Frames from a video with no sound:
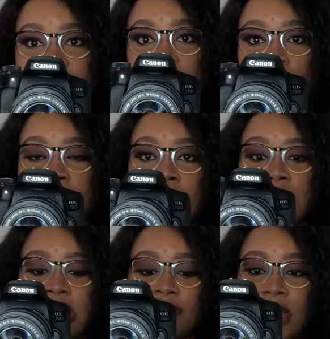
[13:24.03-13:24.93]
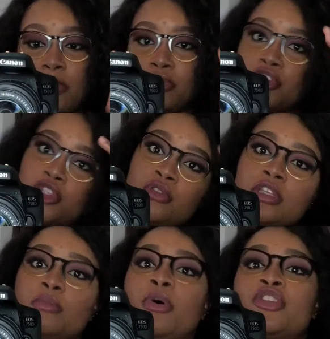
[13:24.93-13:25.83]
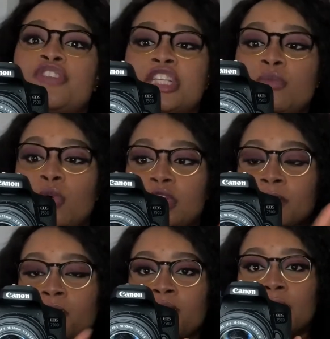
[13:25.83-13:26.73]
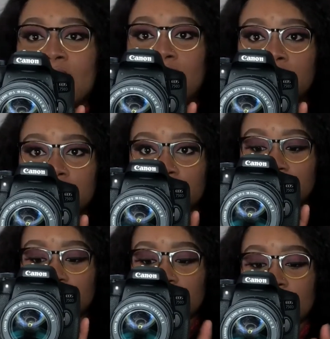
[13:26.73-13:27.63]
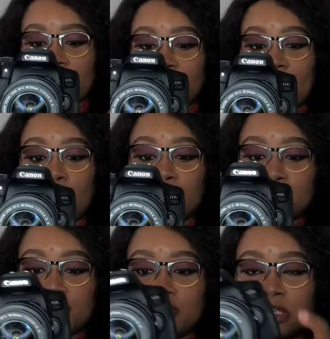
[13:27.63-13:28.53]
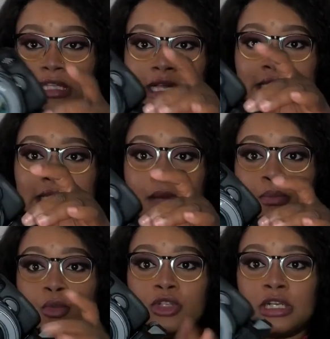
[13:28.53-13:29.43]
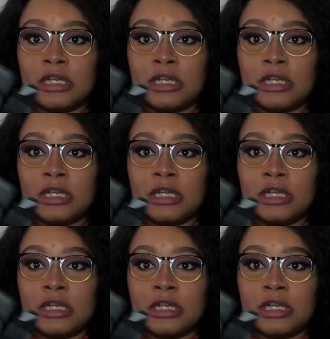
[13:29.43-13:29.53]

mode. If I want to shoot in portrait mode, I could do it this way. If I want to shoot in landscape mode,